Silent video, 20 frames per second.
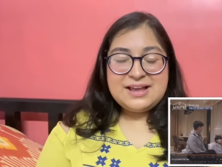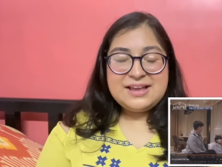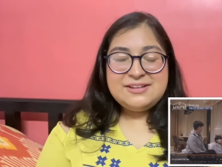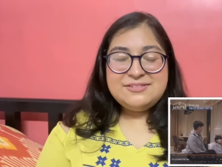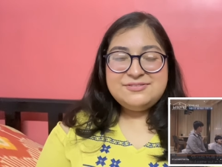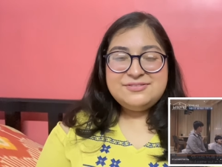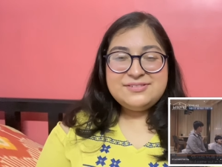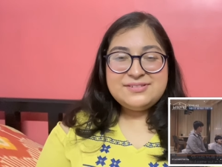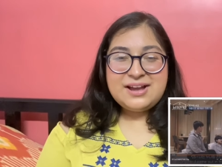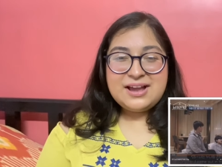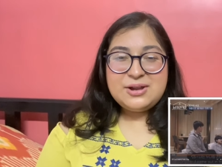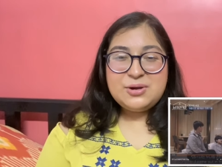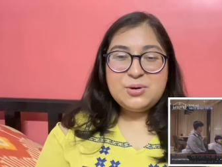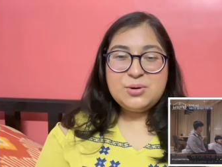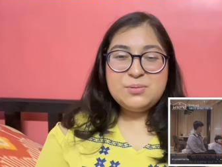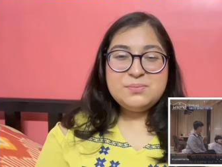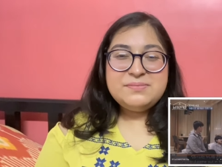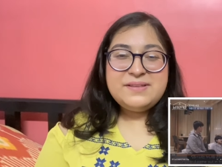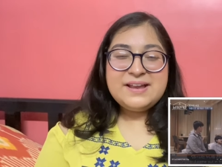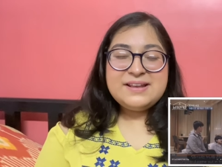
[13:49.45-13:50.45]
I I
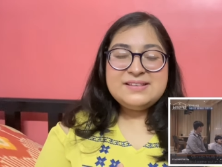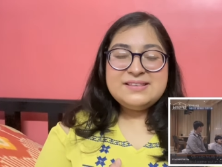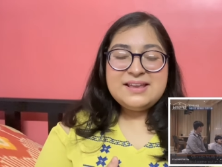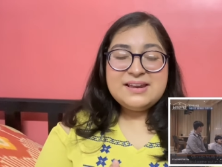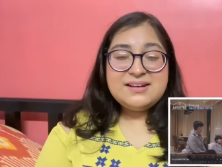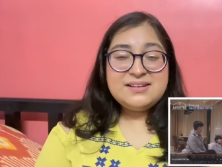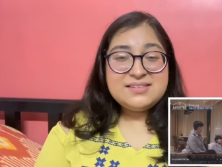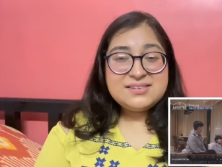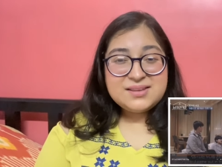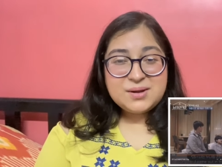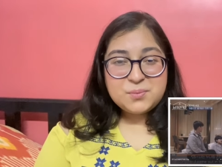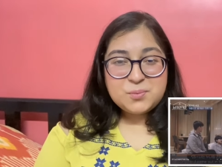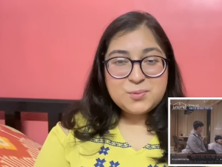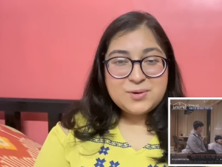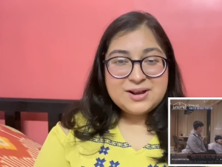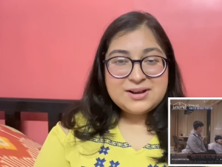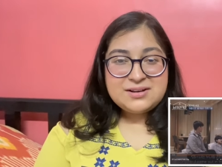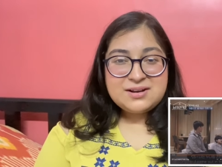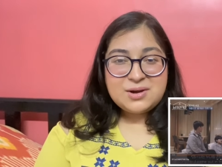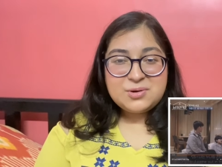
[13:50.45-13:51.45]
hope that there is
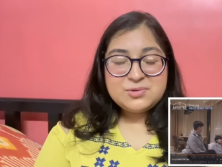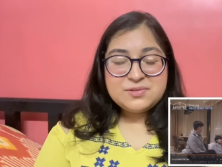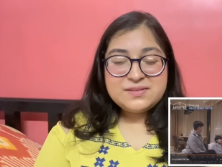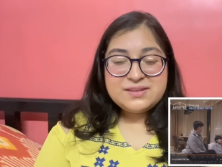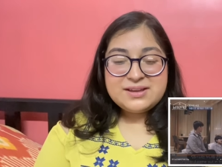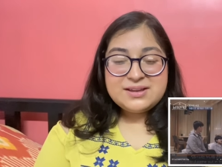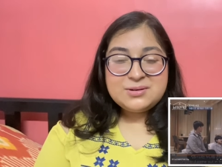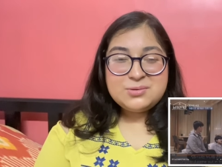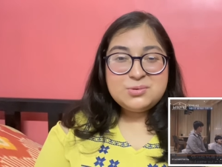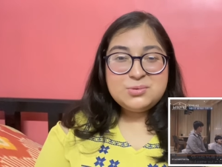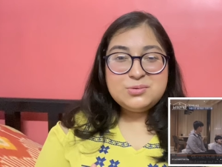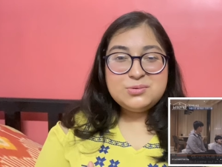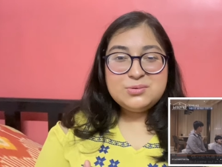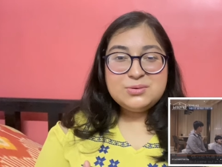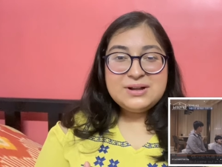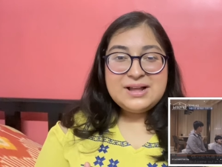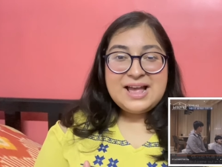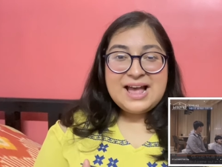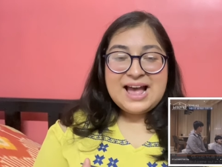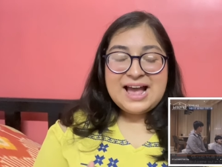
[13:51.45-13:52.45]
someone out there
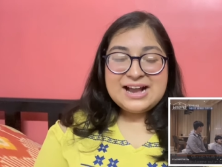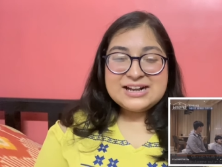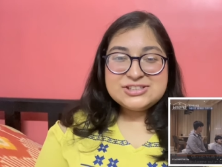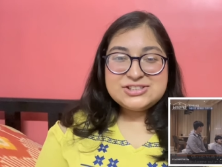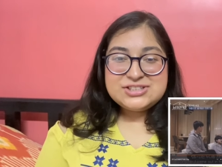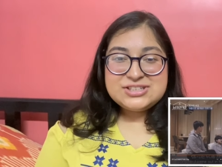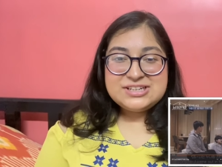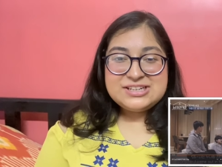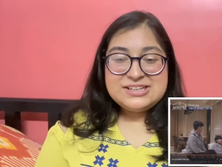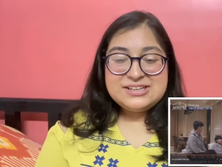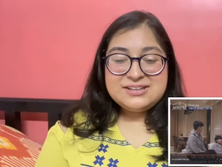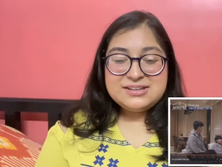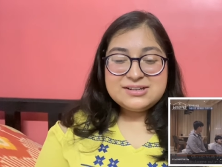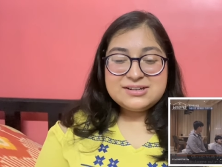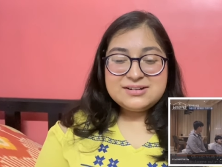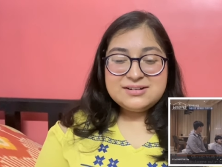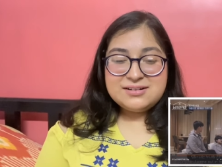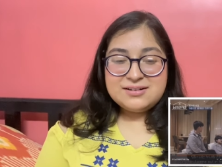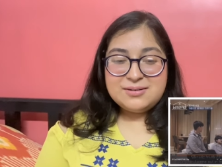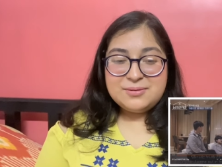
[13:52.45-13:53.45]
who
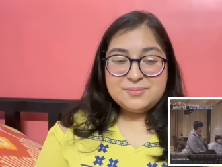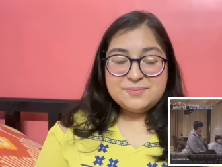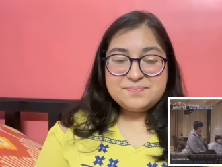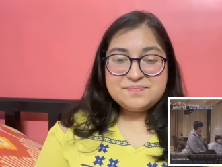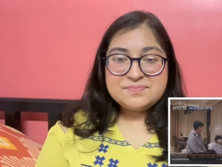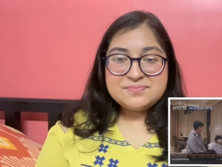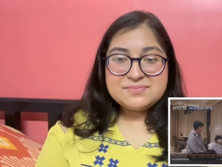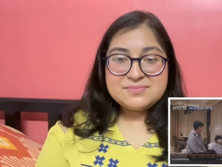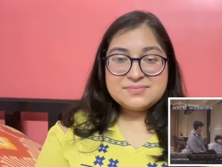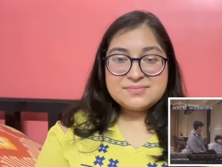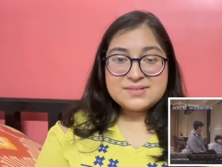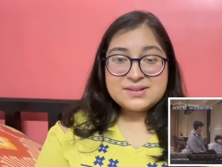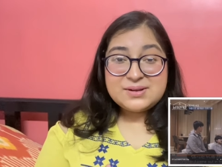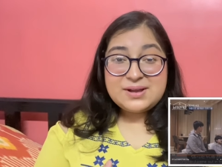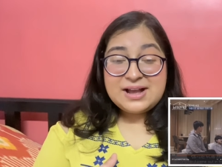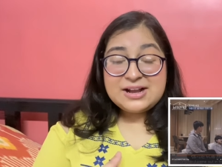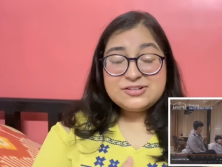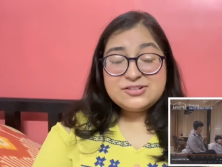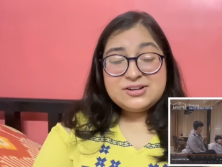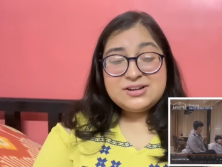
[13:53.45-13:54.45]
actually um,
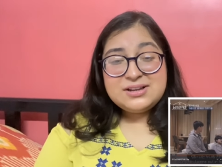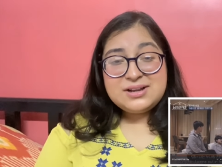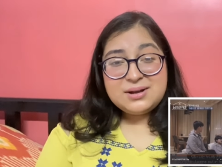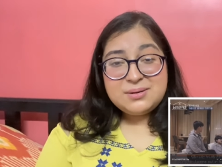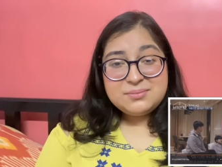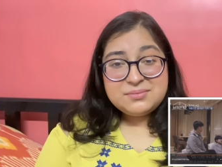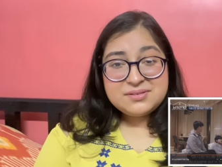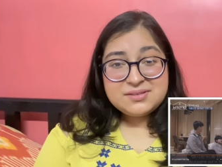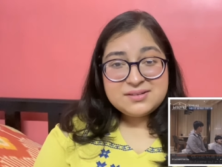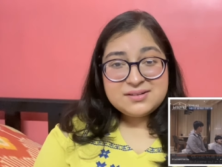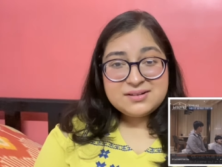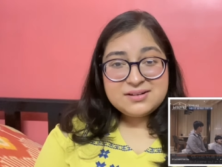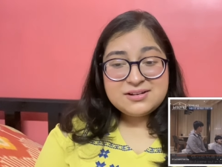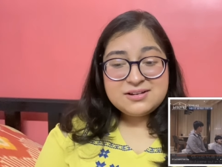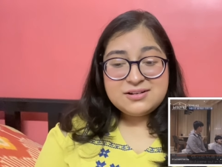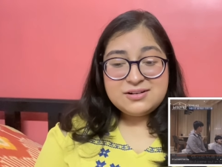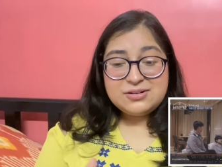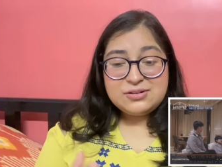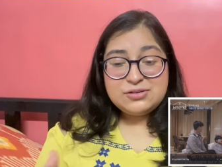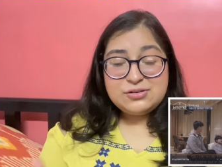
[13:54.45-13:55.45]
who actually comes
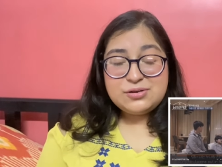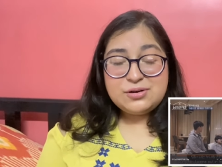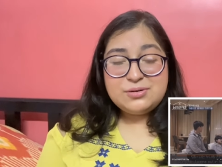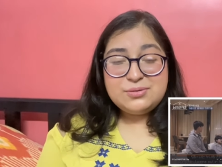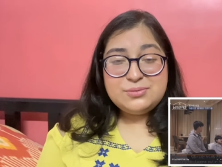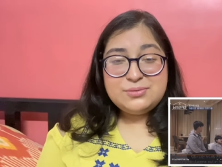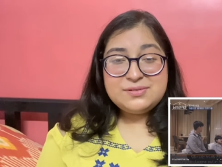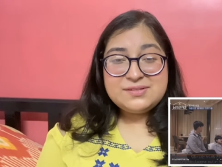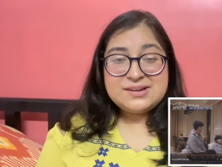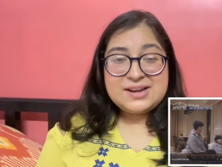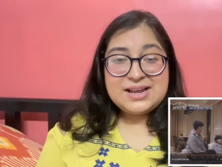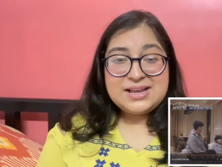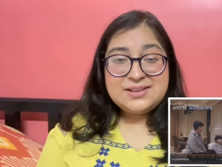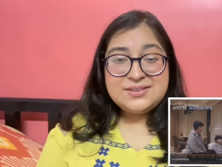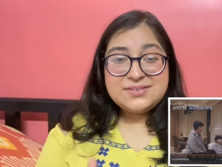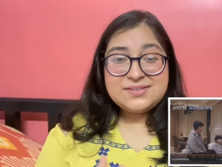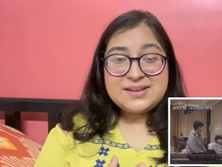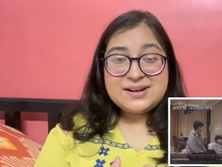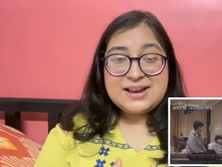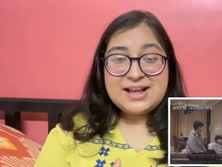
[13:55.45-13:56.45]
in uh, Junseong's
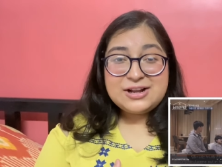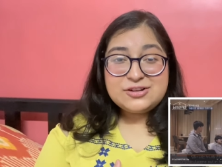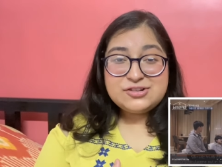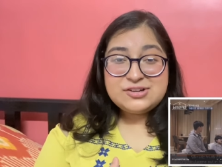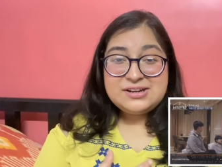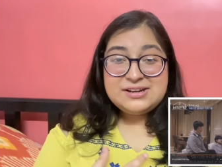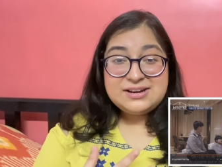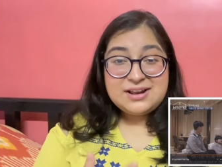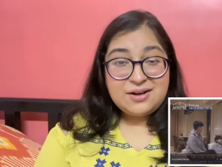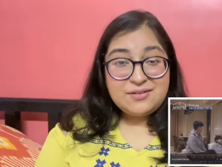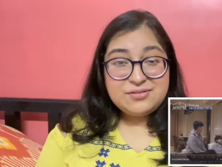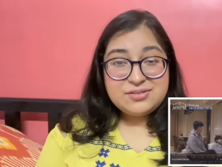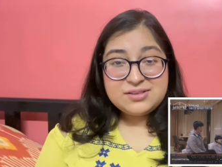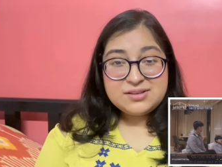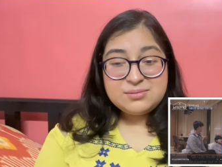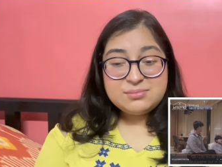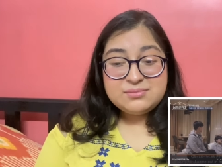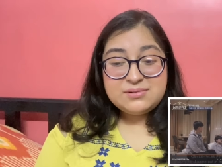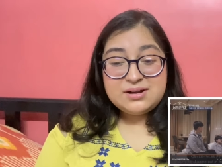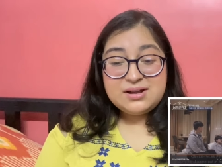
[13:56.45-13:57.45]
lives and actually loves
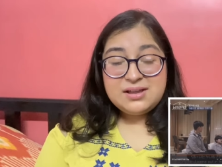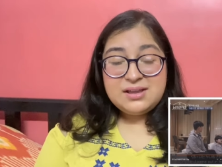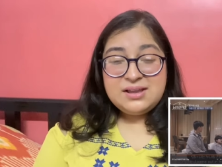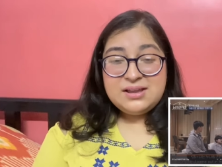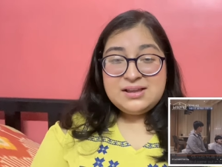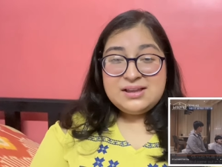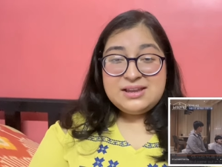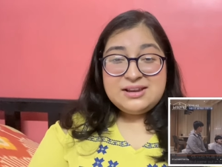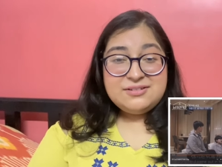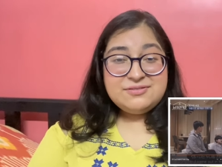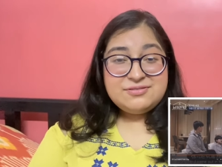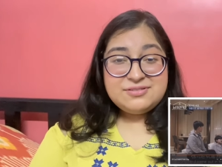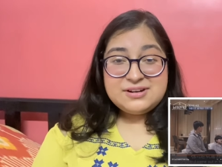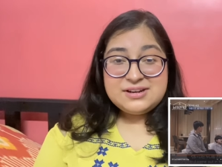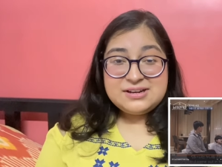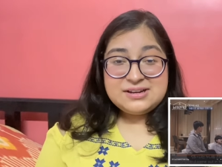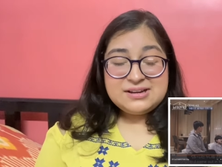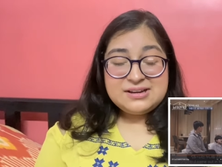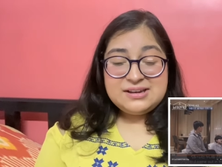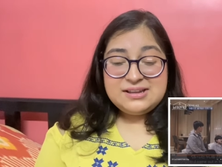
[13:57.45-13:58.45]
him
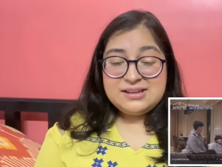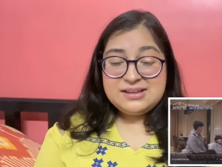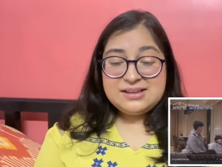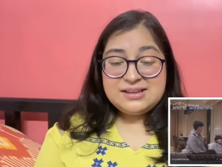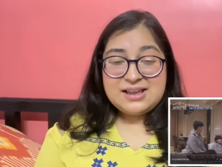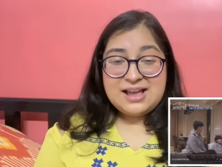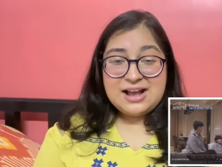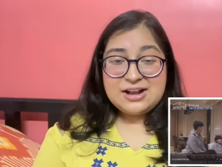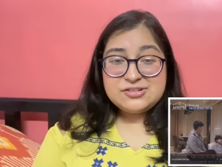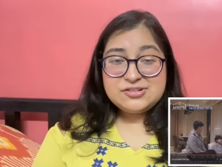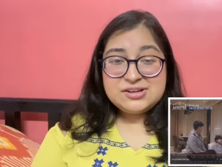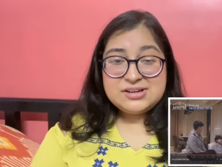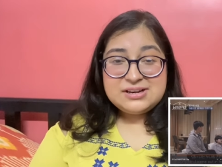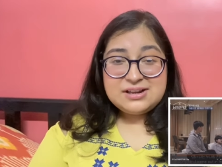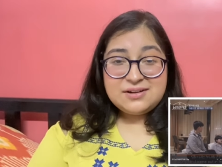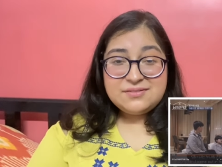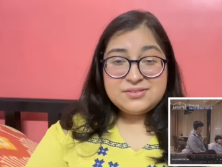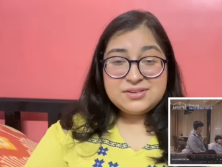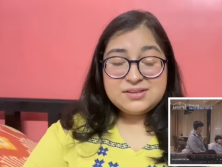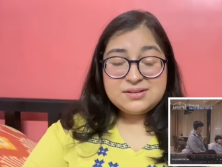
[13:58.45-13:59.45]
infinitely, actually
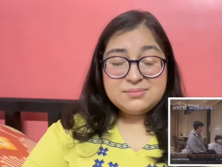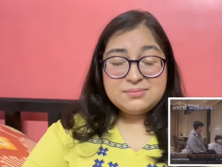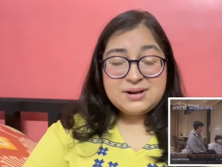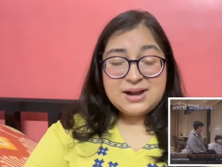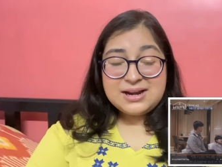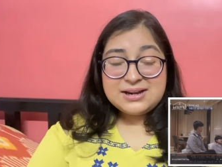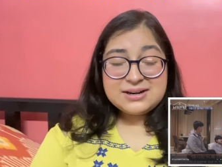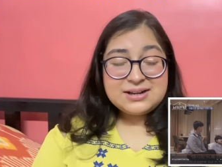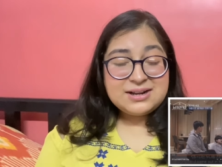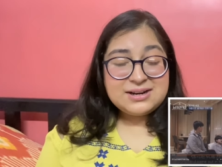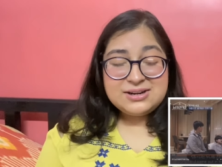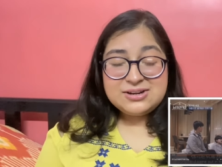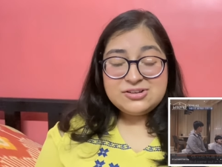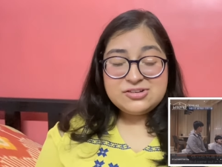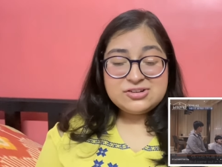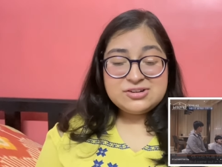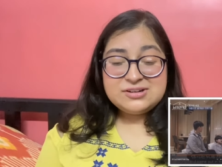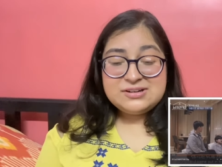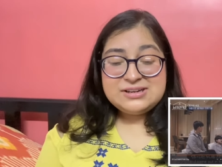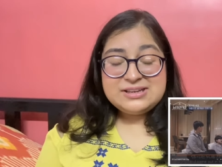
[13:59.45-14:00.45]
loves him
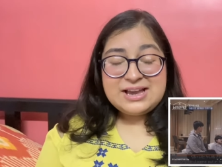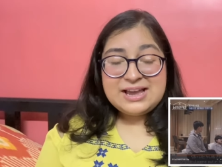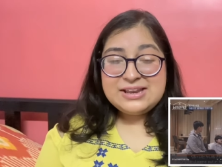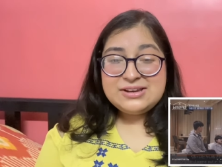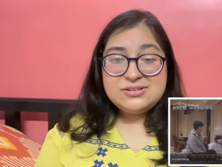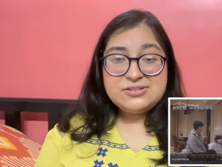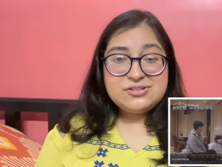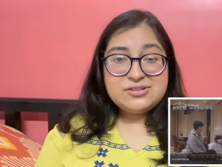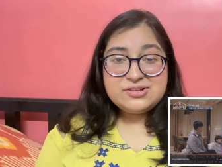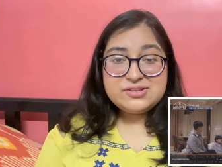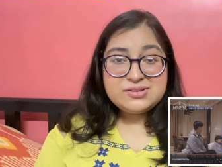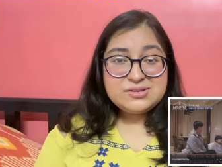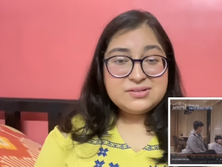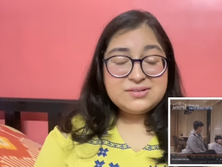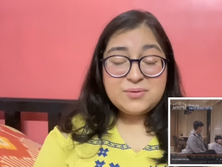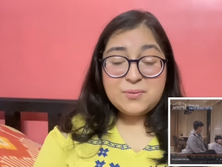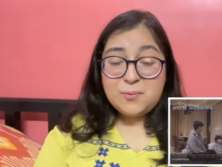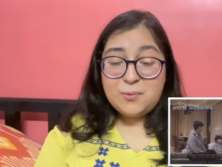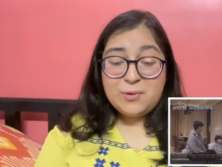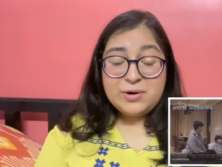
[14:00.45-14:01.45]
unconditionally. I just
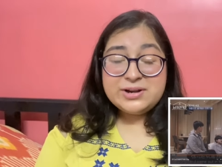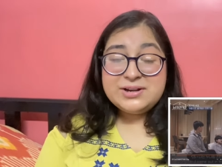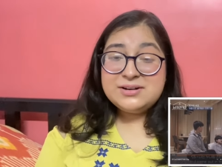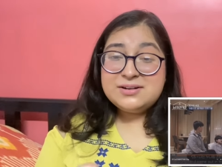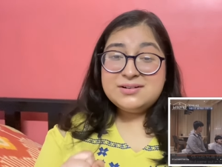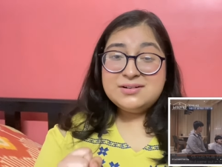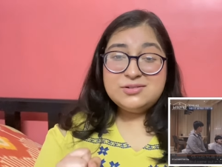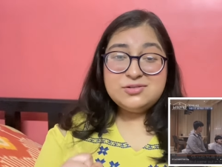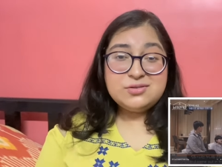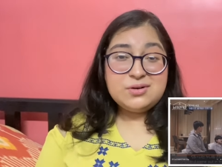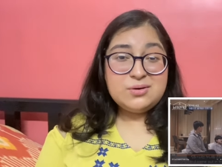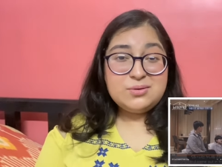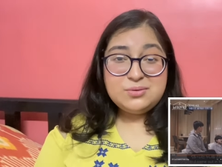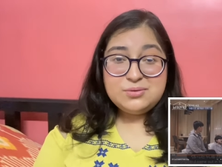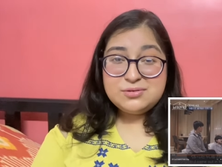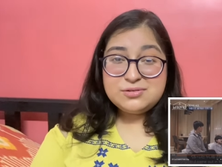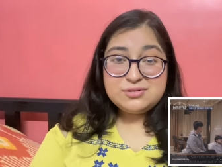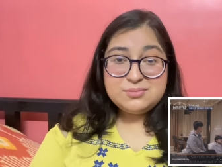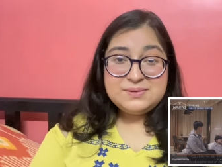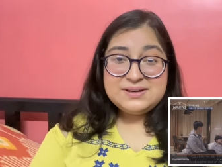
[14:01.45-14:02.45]
want
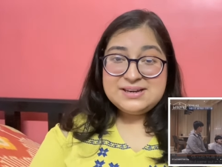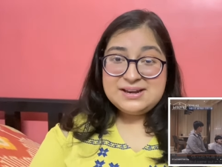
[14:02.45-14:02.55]
Junseong to be